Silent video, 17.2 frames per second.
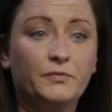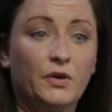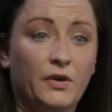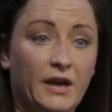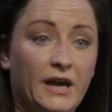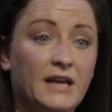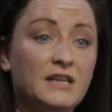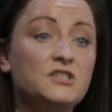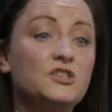
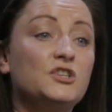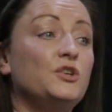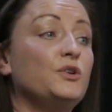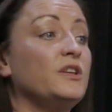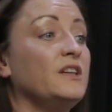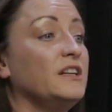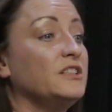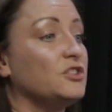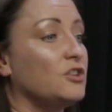Okay, so you
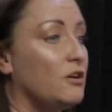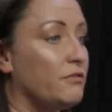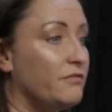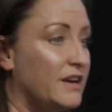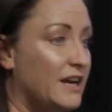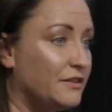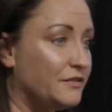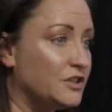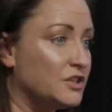can then start
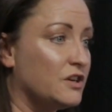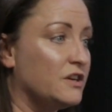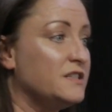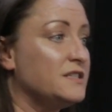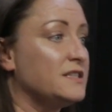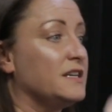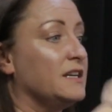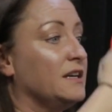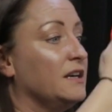
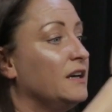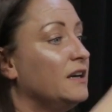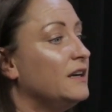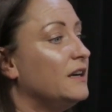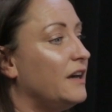re-advertising,